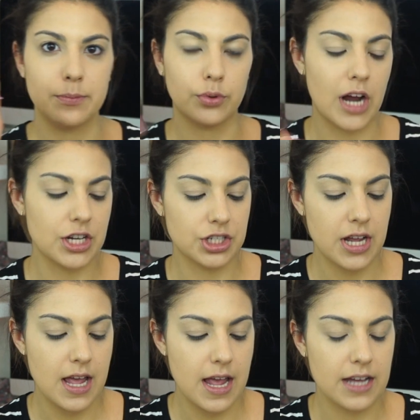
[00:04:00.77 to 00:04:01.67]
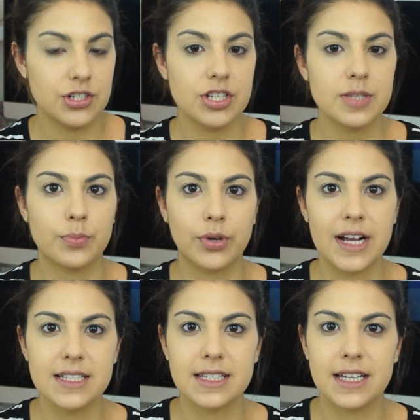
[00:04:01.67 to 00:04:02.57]
brush and just
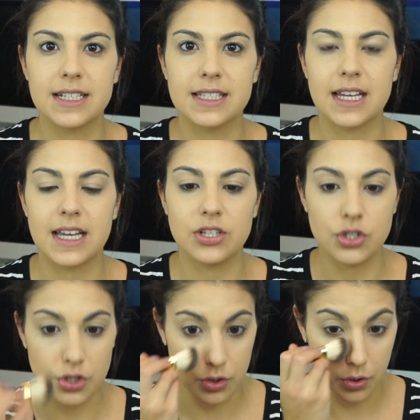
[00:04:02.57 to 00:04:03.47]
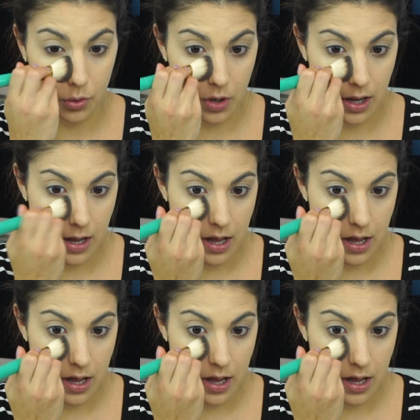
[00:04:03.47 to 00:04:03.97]
press this into